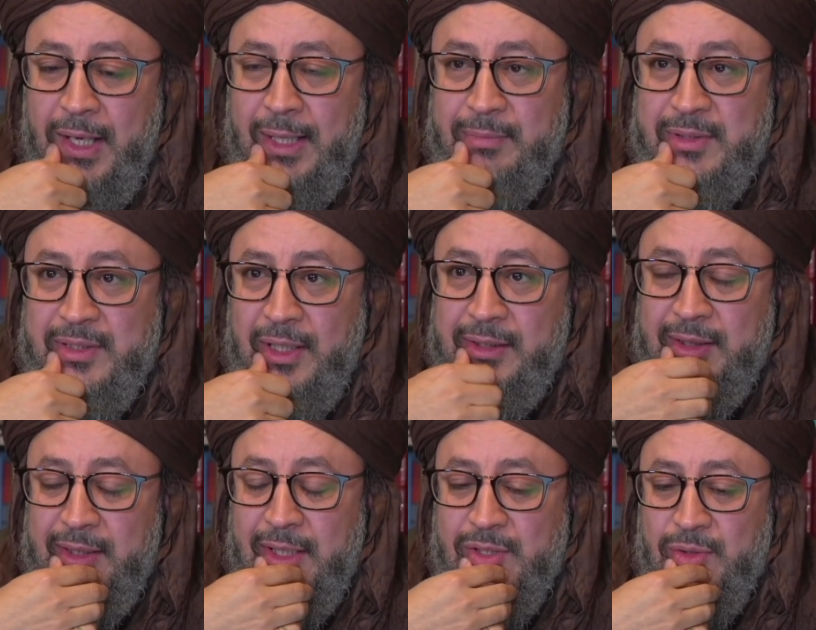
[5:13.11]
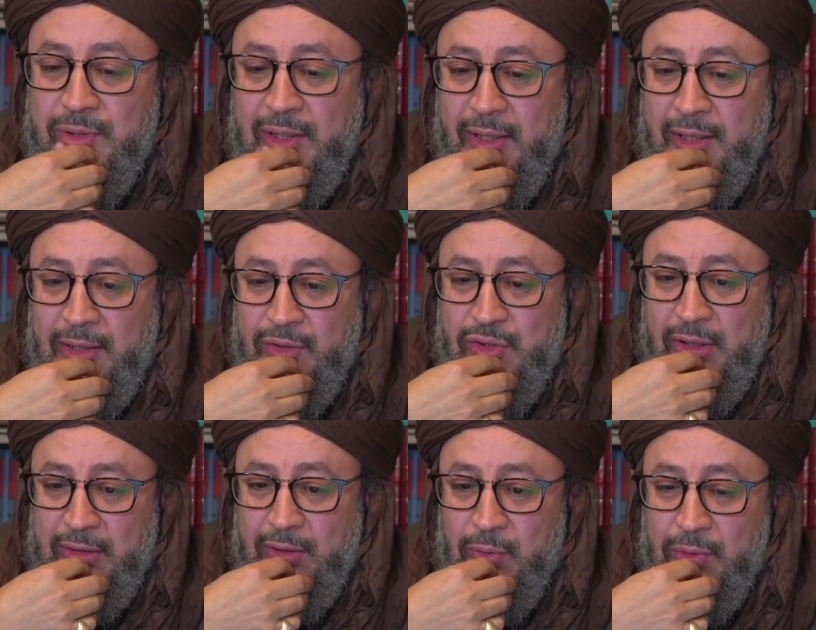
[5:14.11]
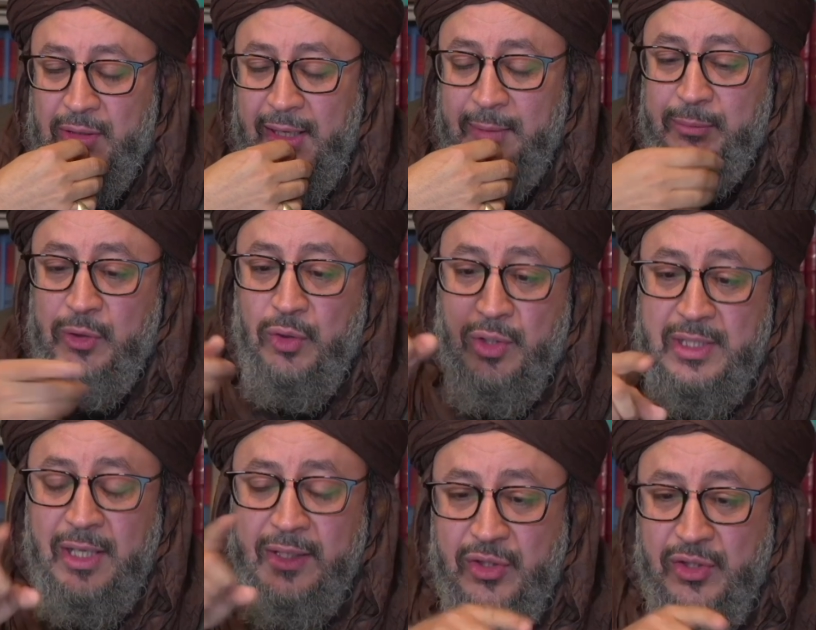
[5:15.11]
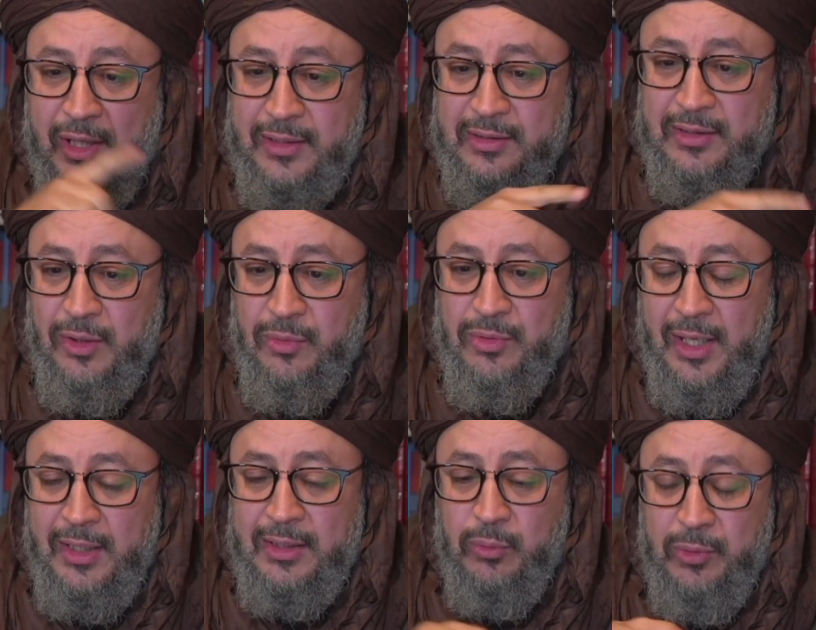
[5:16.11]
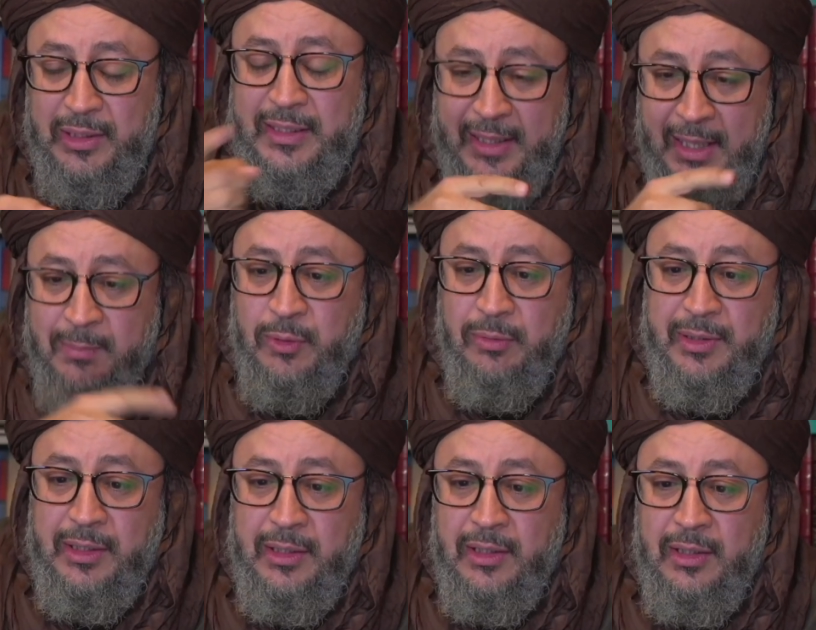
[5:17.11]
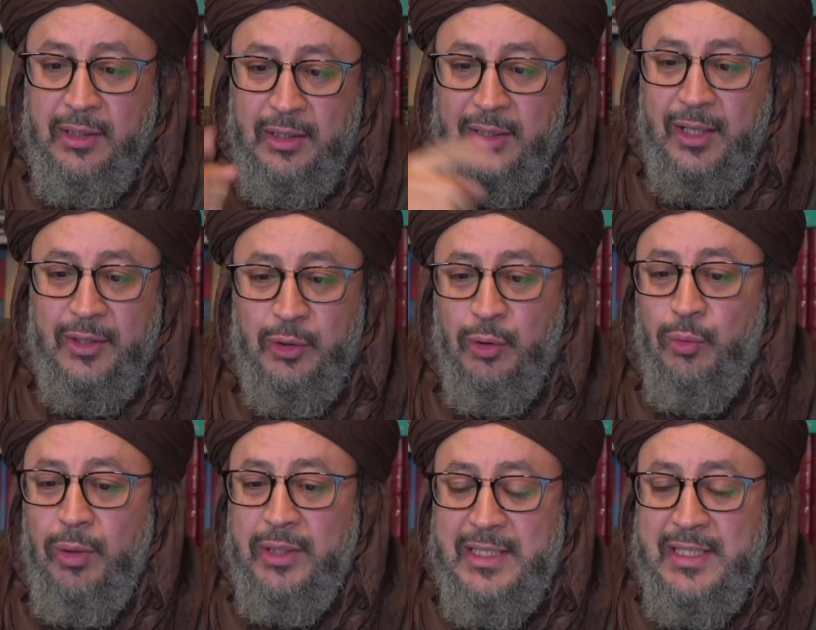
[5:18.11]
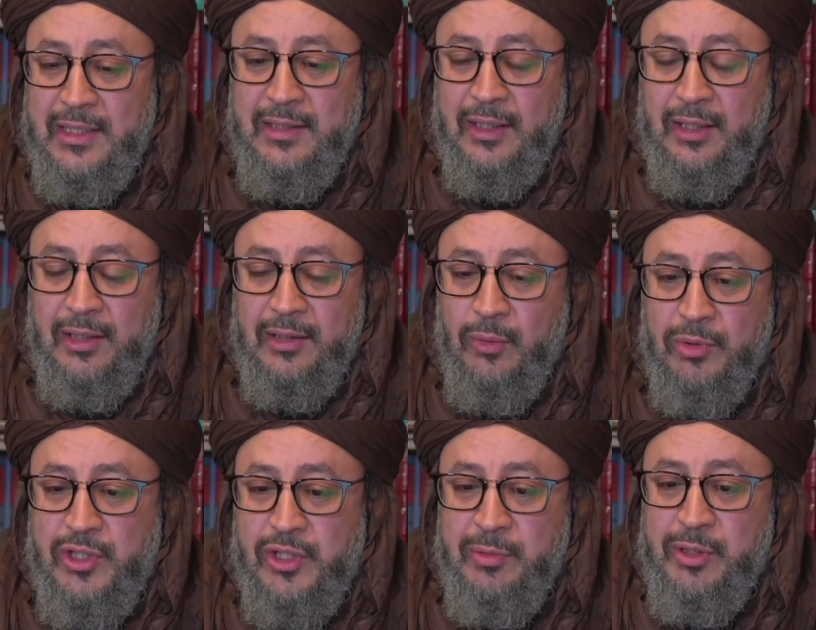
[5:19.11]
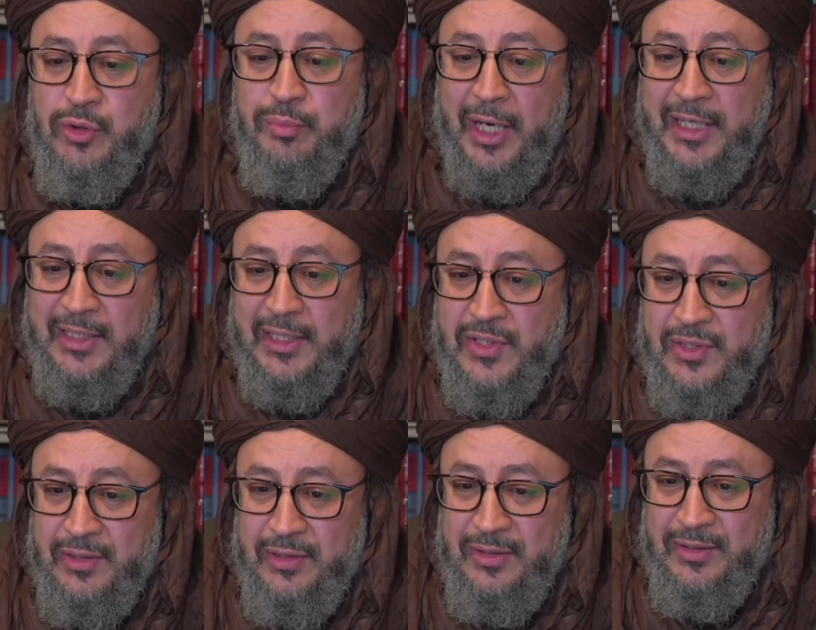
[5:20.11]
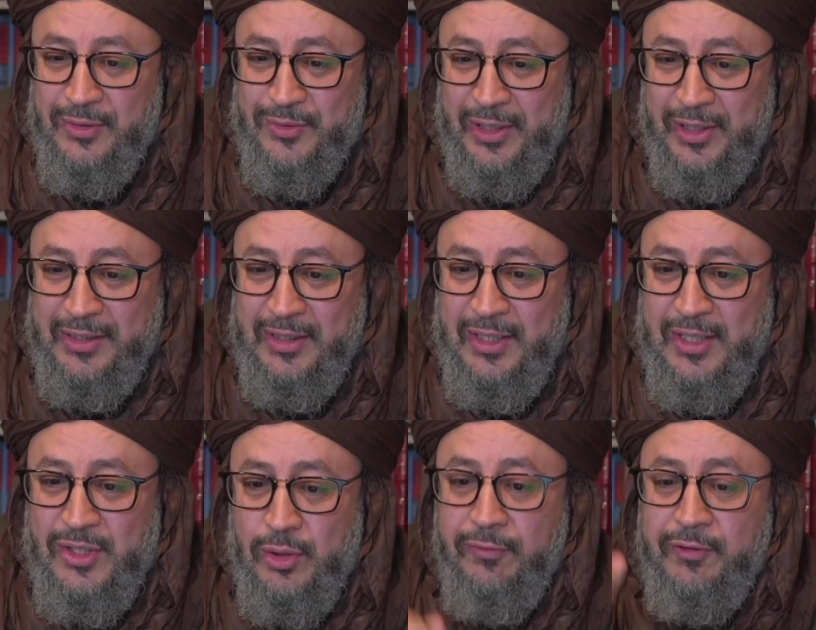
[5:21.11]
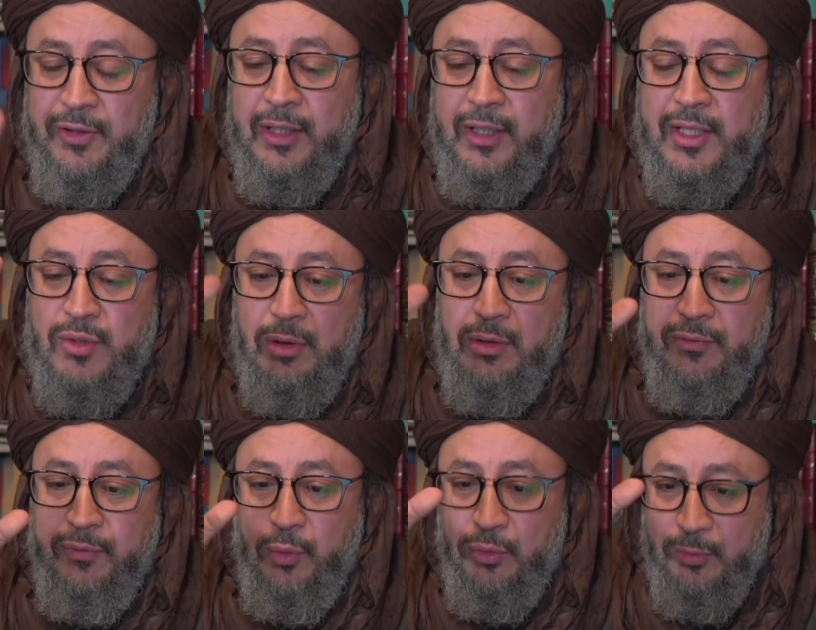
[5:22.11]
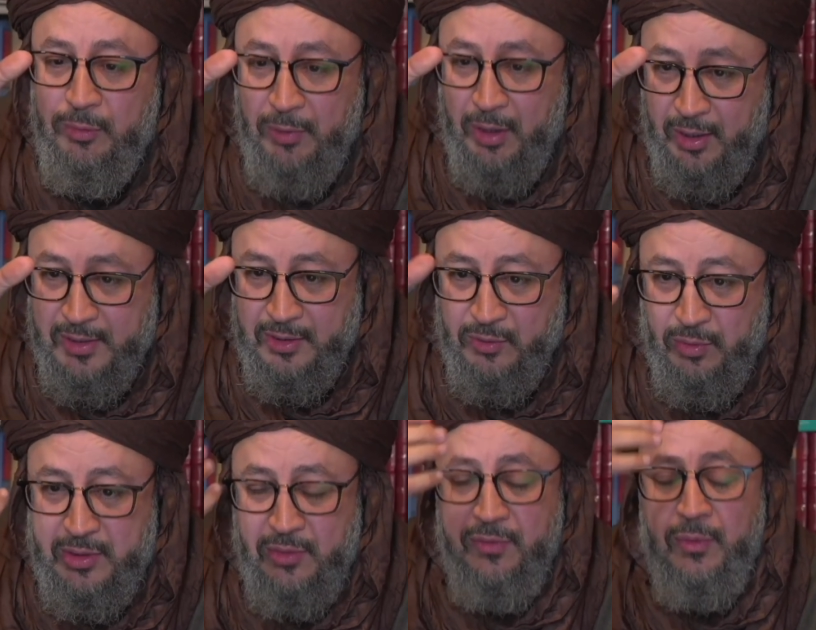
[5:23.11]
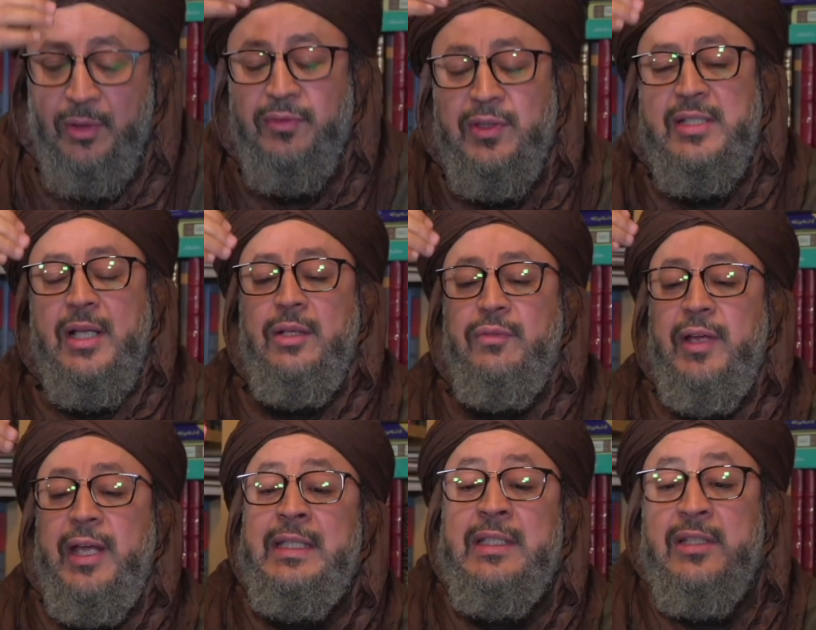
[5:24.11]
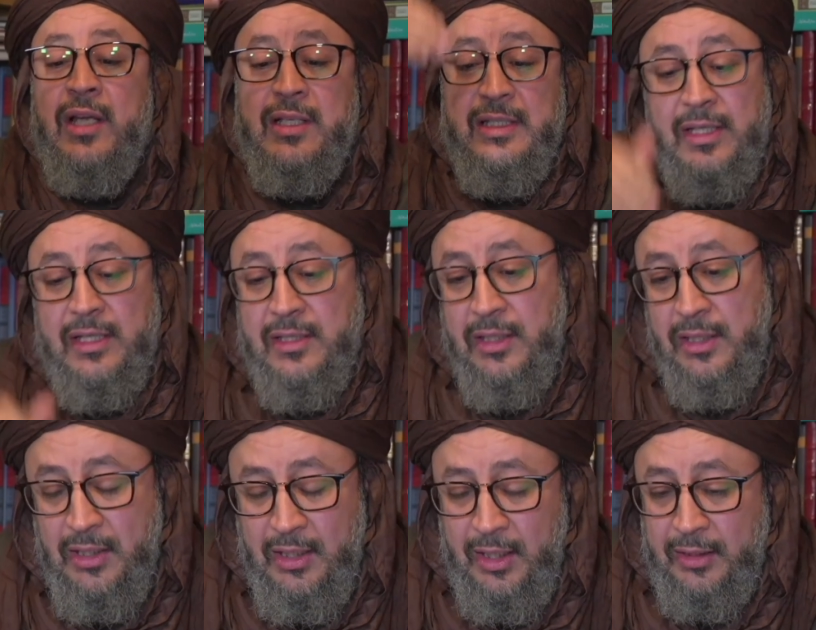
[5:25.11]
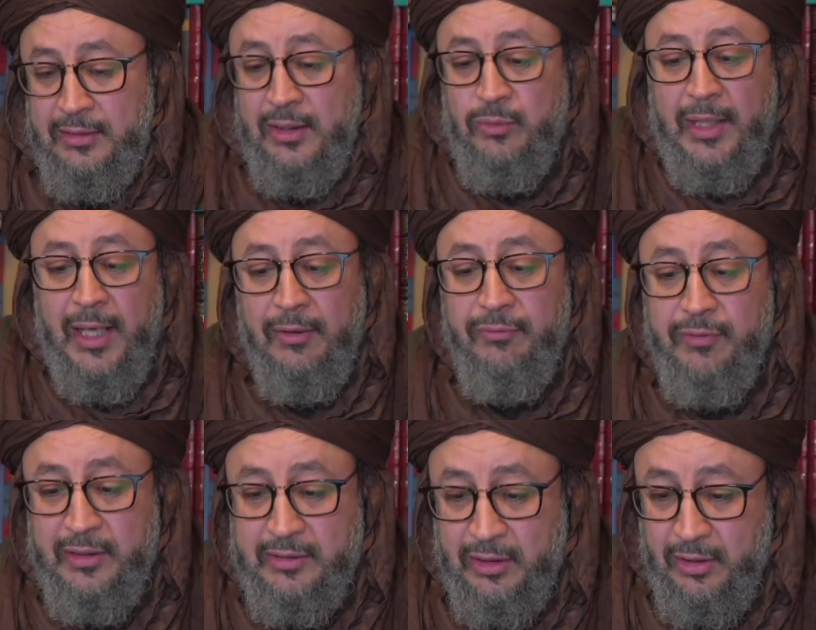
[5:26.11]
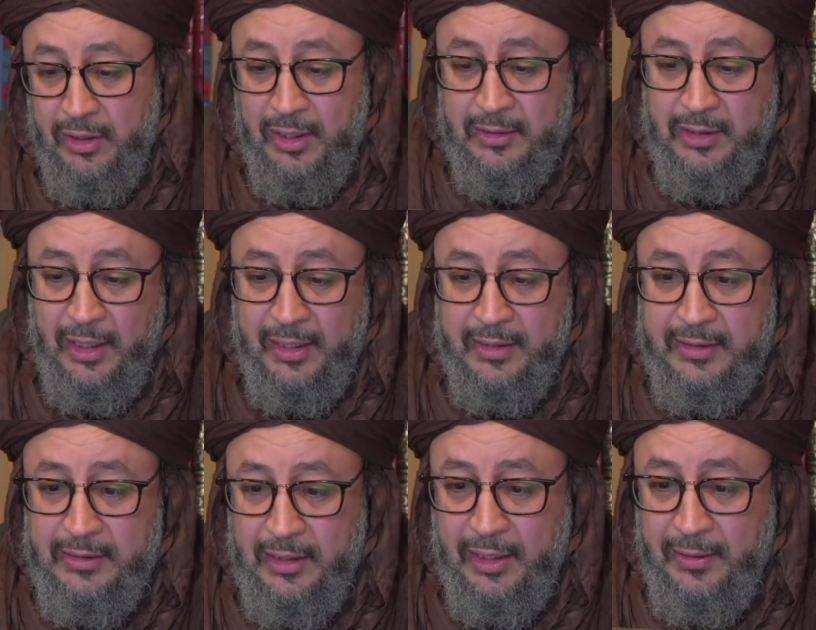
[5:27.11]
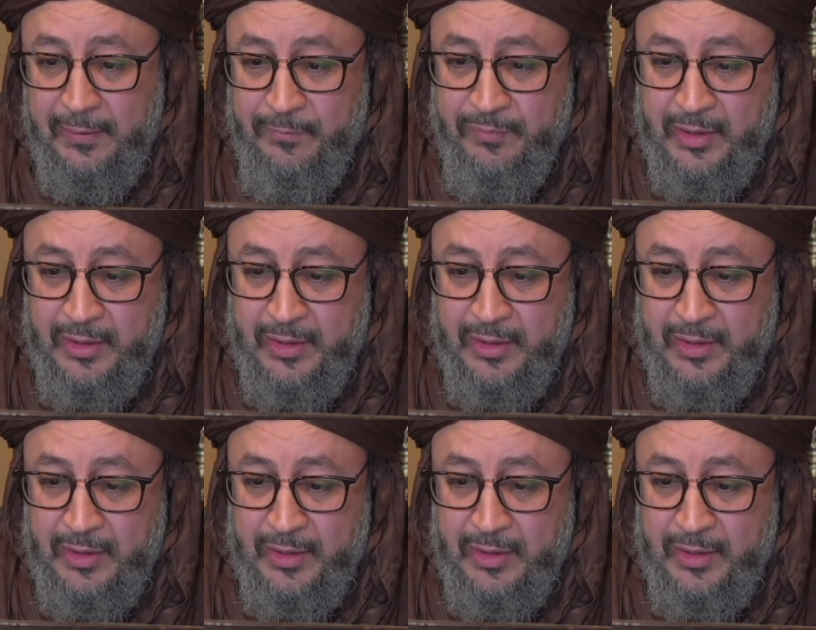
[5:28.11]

I'm studying that so that I understand the Quran, because understanding the Quran will enable me to know what is it that Allah wants me to practice, right? So fiqh is one of ulum al-maqasid, was one of these kind of end sciences. And then we have i'tiqad, aqidah,